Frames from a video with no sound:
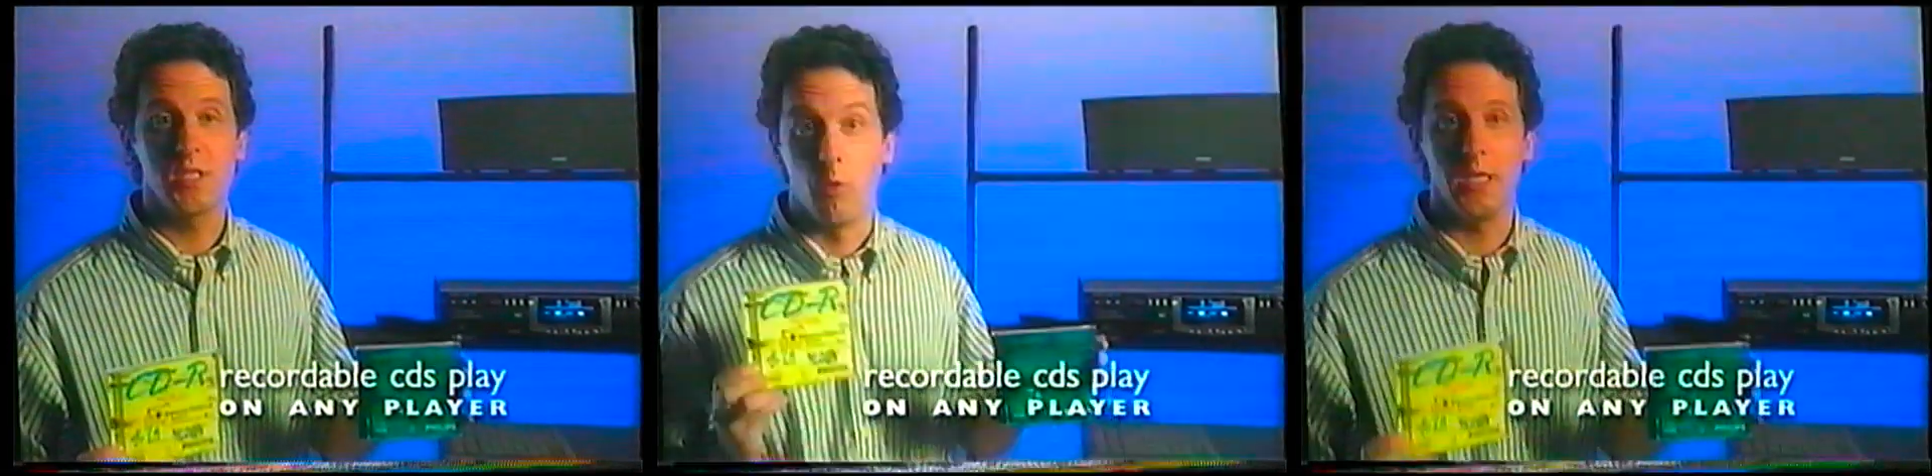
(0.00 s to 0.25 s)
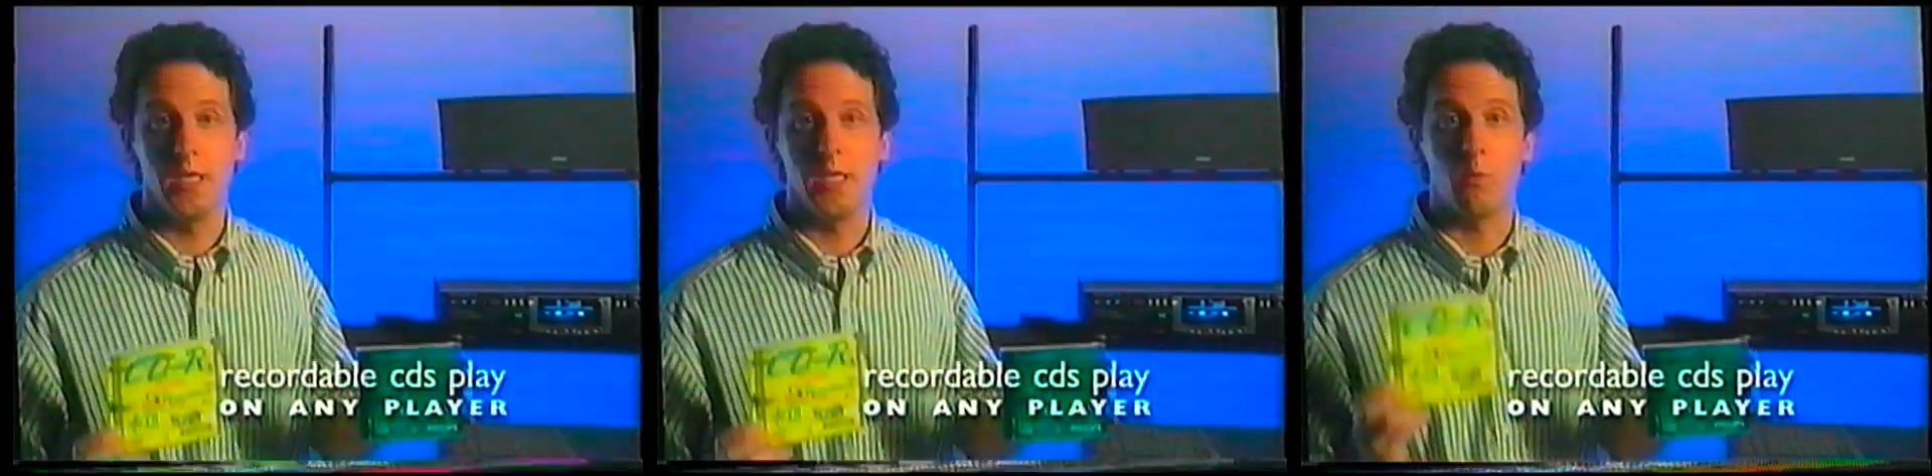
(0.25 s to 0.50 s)

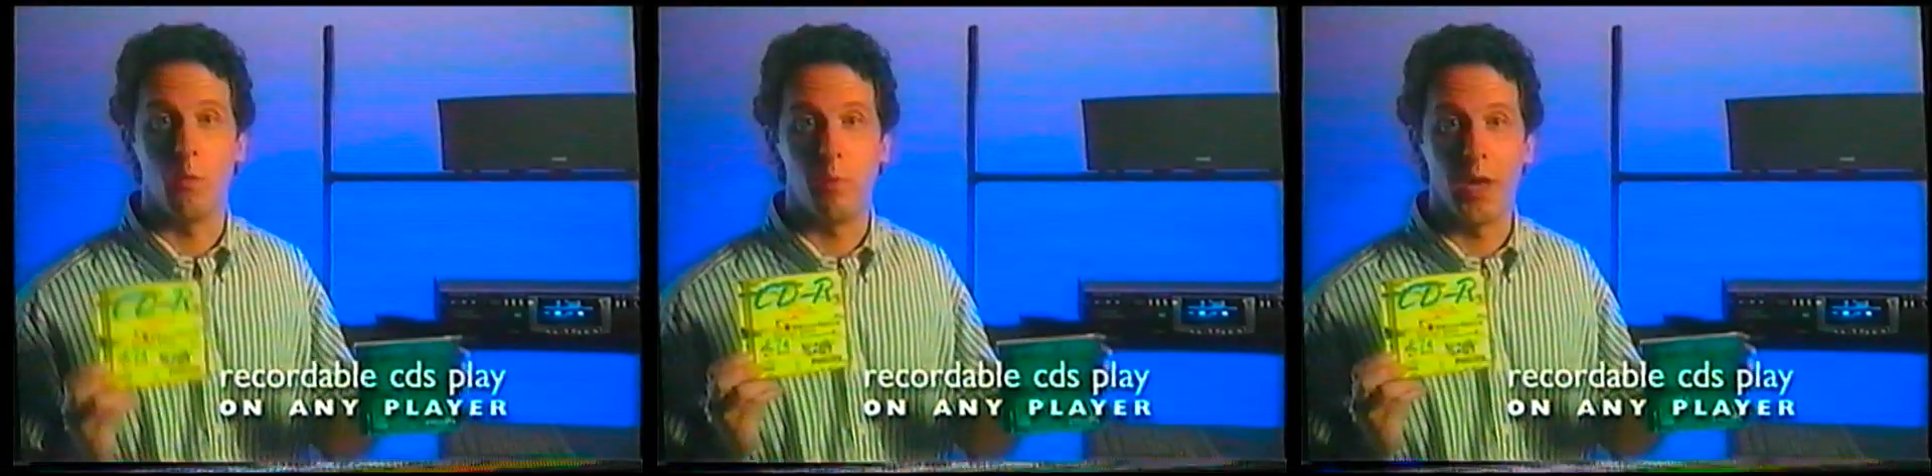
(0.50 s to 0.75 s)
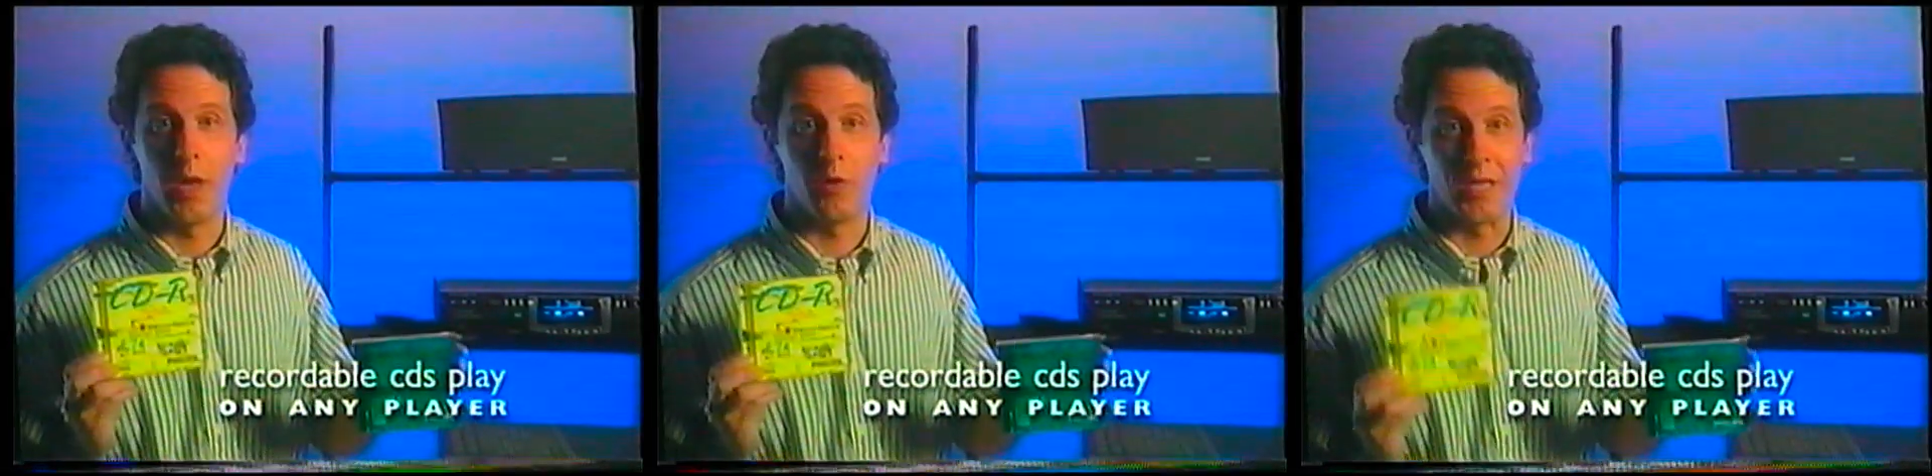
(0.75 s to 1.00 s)
CDs will
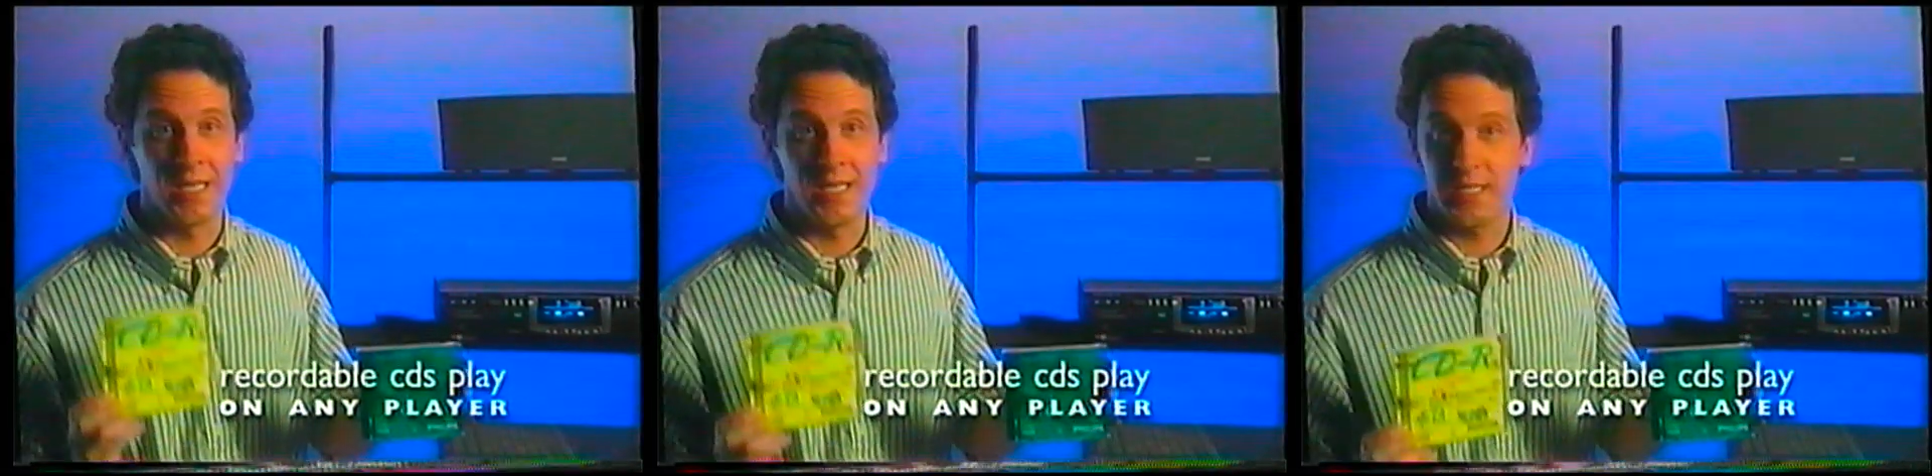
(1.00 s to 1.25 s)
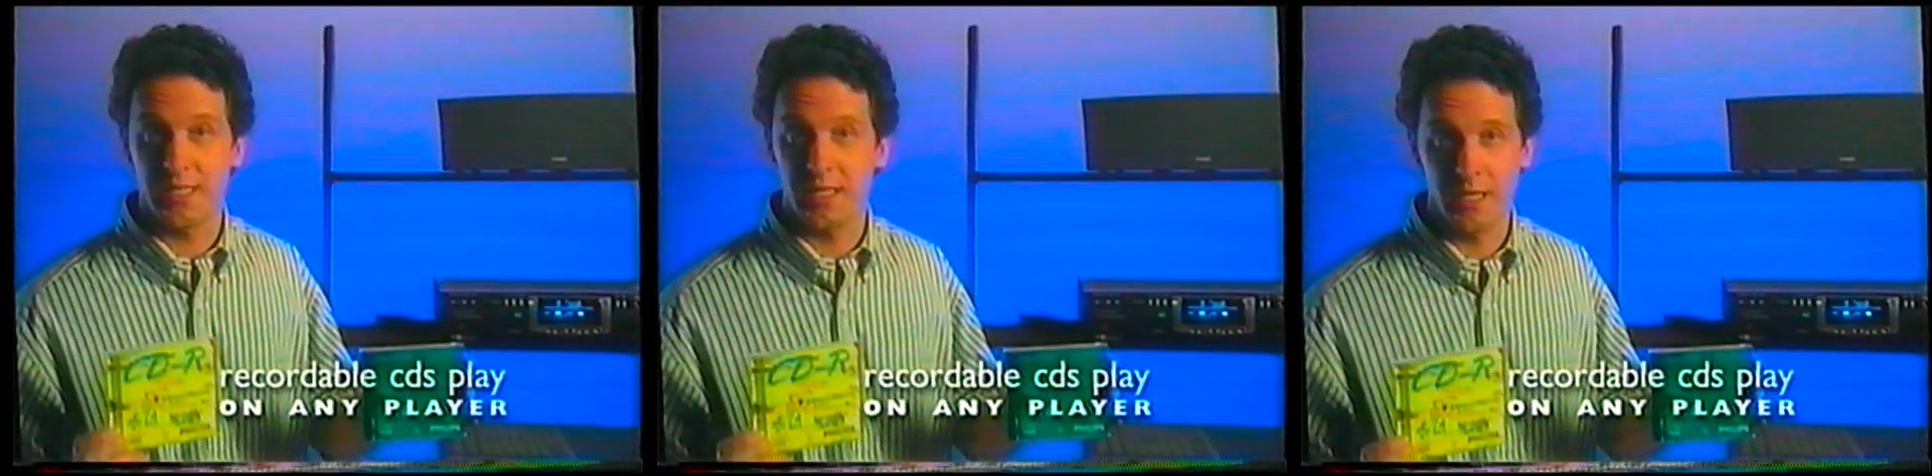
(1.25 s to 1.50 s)
play on any